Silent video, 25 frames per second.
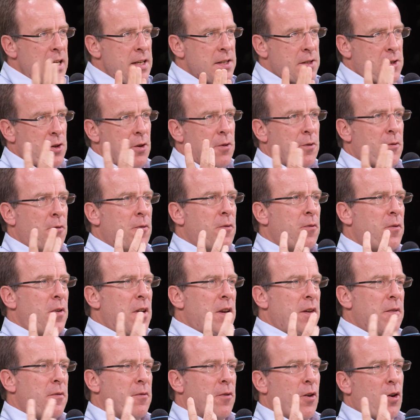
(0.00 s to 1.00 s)
least a
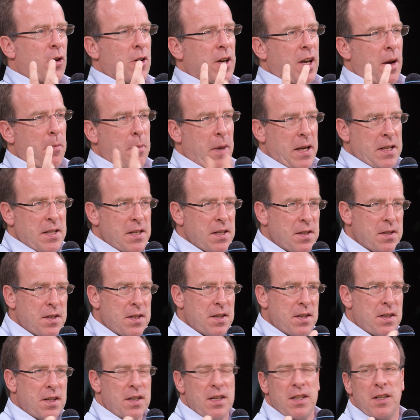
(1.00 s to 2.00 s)
fee for
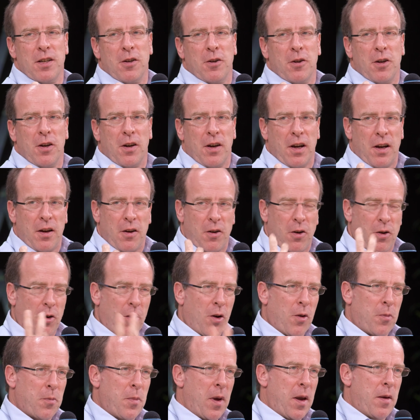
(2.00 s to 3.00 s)
capacity
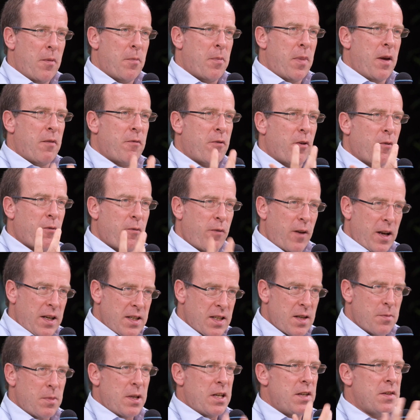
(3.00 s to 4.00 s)
or pay for
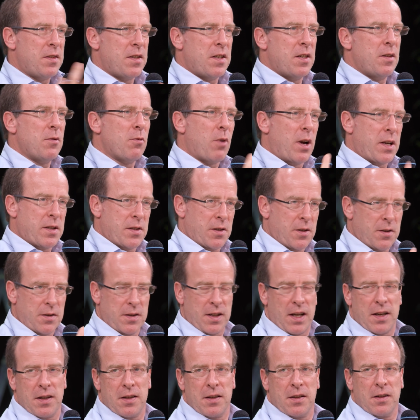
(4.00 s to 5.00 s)
flexibility rather
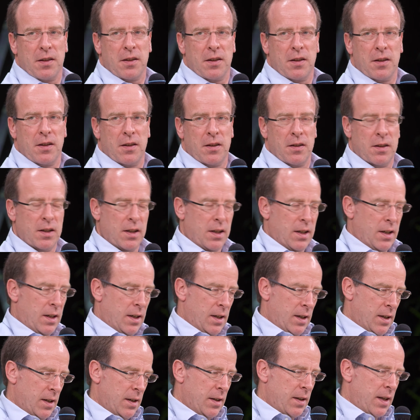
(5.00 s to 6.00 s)

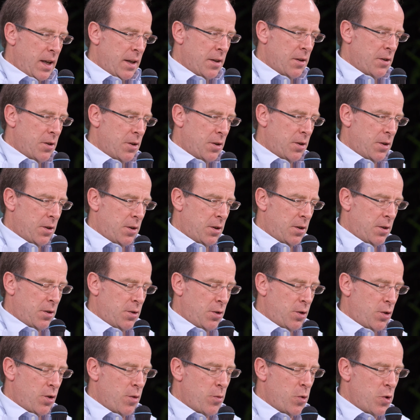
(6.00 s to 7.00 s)
than
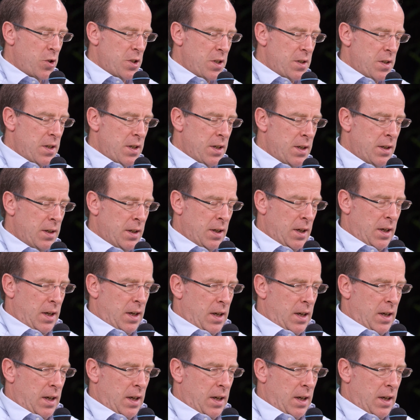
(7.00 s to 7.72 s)
the commodity.